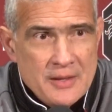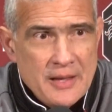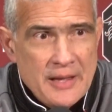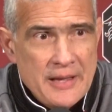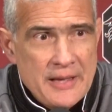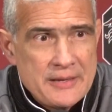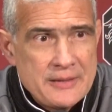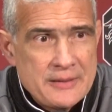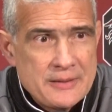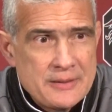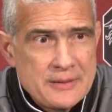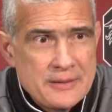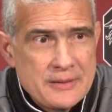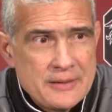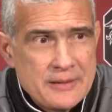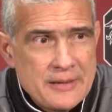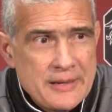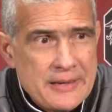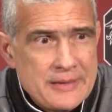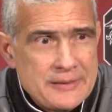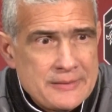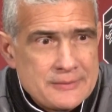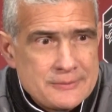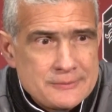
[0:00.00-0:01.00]
And
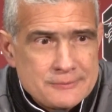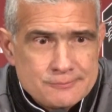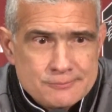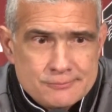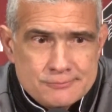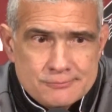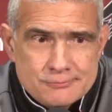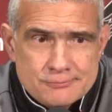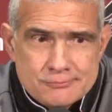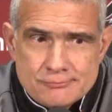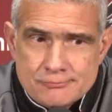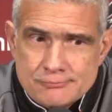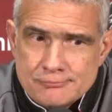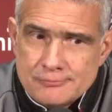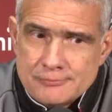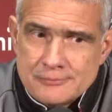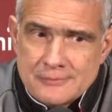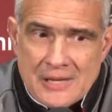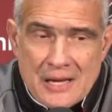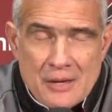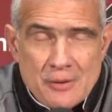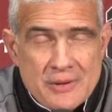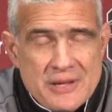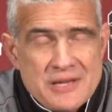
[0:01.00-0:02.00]

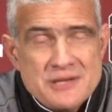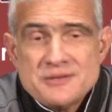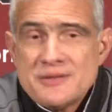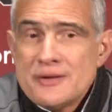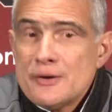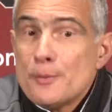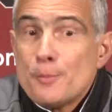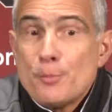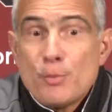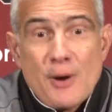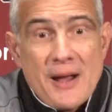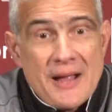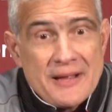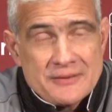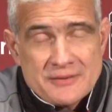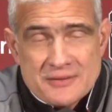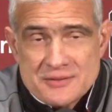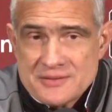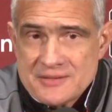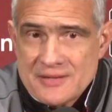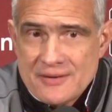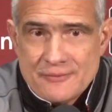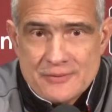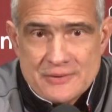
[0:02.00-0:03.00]
now he's there at
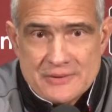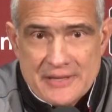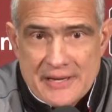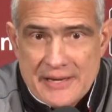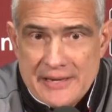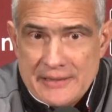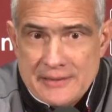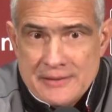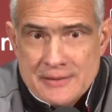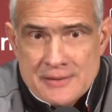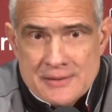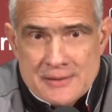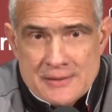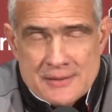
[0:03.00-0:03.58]
practice every day.